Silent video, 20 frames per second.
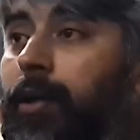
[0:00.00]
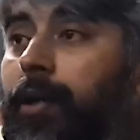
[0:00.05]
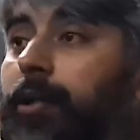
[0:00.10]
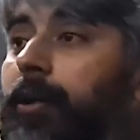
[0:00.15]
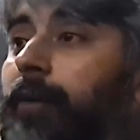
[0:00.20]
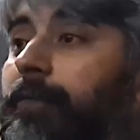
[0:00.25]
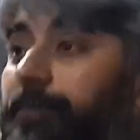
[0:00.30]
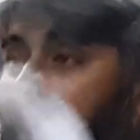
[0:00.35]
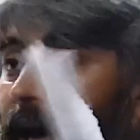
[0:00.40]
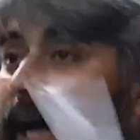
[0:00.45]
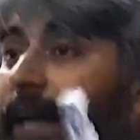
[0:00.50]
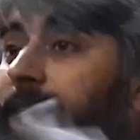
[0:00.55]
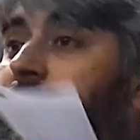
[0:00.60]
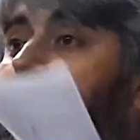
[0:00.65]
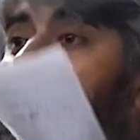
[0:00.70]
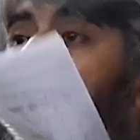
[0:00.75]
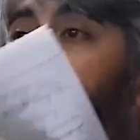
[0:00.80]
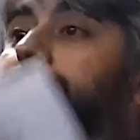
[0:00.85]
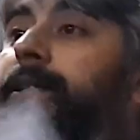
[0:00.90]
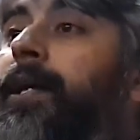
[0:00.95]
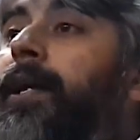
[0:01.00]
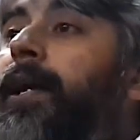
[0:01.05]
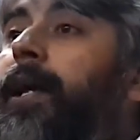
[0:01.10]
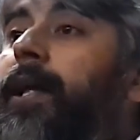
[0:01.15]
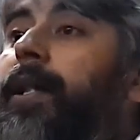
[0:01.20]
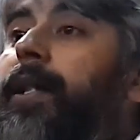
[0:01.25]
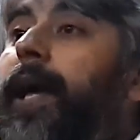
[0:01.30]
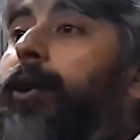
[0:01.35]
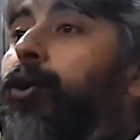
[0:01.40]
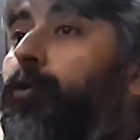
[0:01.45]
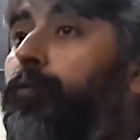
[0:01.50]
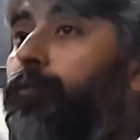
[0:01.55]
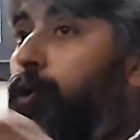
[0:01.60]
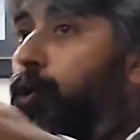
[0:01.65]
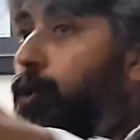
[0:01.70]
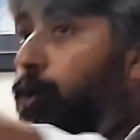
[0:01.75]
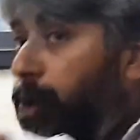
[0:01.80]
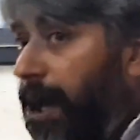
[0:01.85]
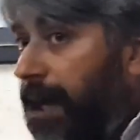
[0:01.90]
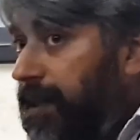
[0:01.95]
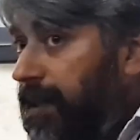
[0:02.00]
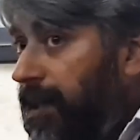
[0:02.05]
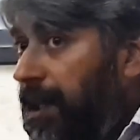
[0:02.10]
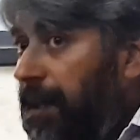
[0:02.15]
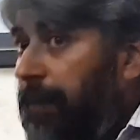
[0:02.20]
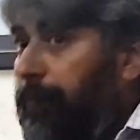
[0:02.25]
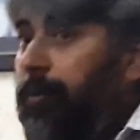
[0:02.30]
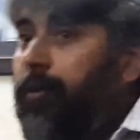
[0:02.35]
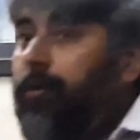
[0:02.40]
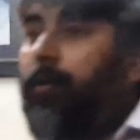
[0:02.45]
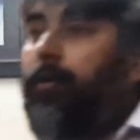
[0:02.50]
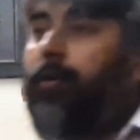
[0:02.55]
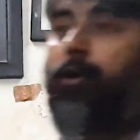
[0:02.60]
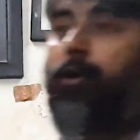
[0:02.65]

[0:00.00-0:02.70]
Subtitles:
the fact is that if you look at the labor